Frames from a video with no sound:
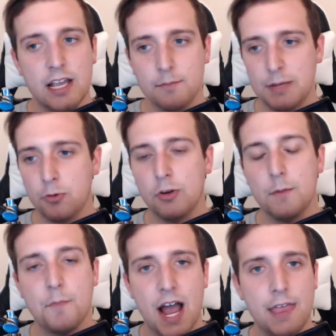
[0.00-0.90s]
people
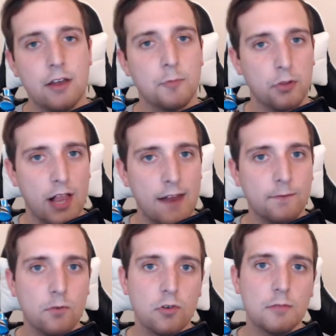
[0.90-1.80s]
would buy their
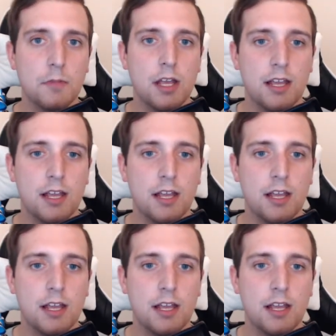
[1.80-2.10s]
platform,